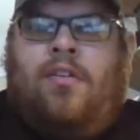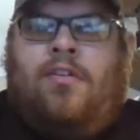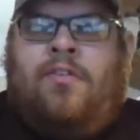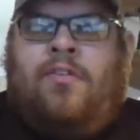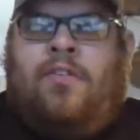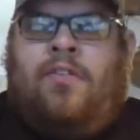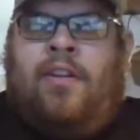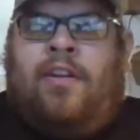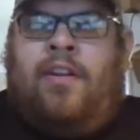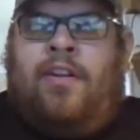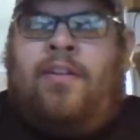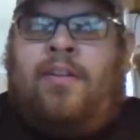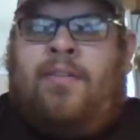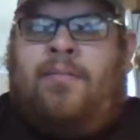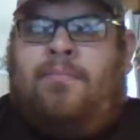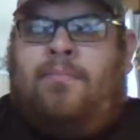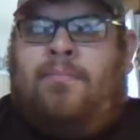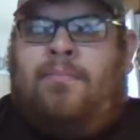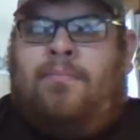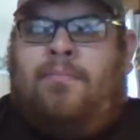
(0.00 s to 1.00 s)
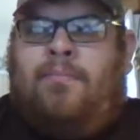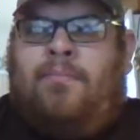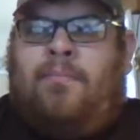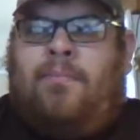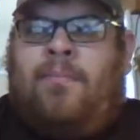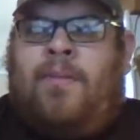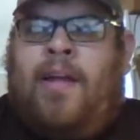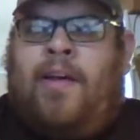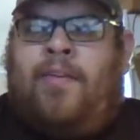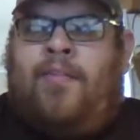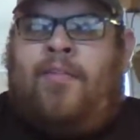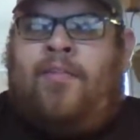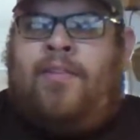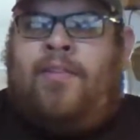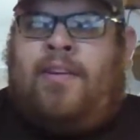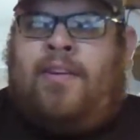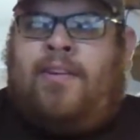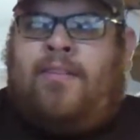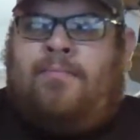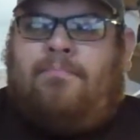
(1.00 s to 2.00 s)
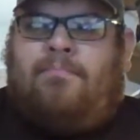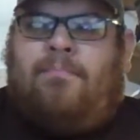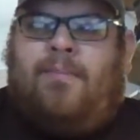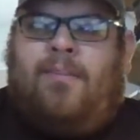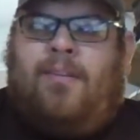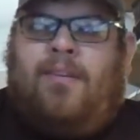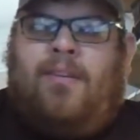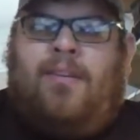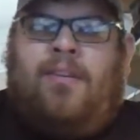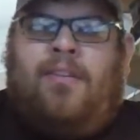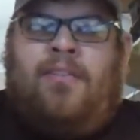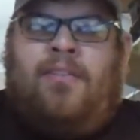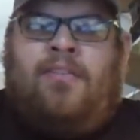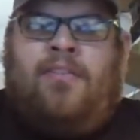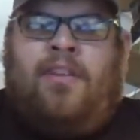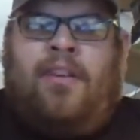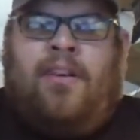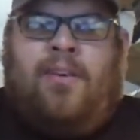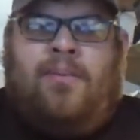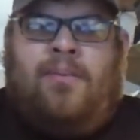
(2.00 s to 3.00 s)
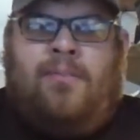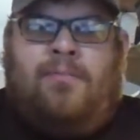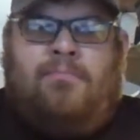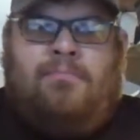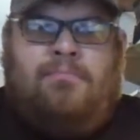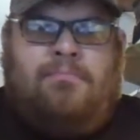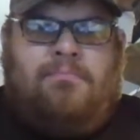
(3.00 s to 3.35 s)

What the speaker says: So that I have everything set out.